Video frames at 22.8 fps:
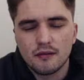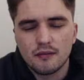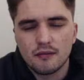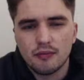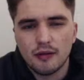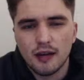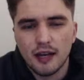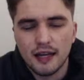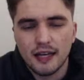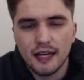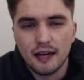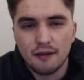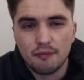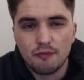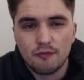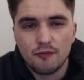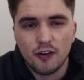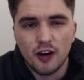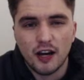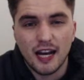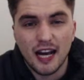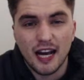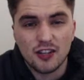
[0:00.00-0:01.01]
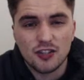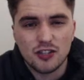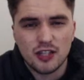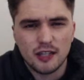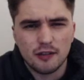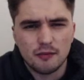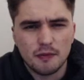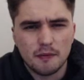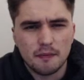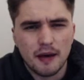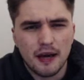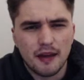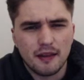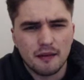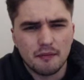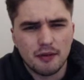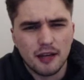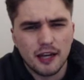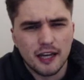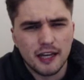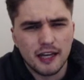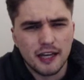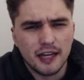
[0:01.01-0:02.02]
Financially, it'd be better than
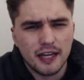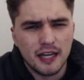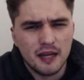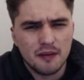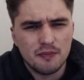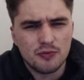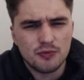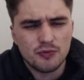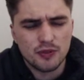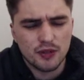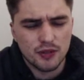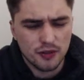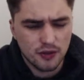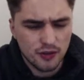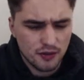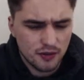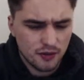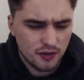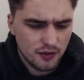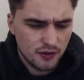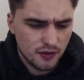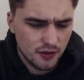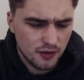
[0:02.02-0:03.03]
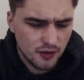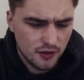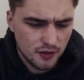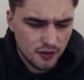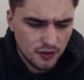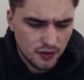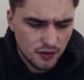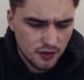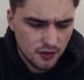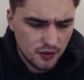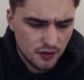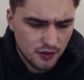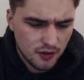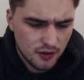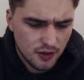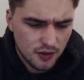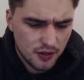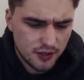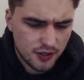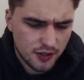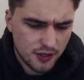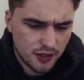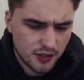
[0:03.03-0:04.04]
playing at Hibs, would it not?
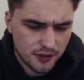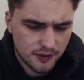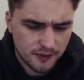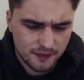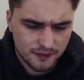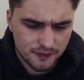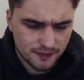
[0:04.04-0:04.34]
I don't know.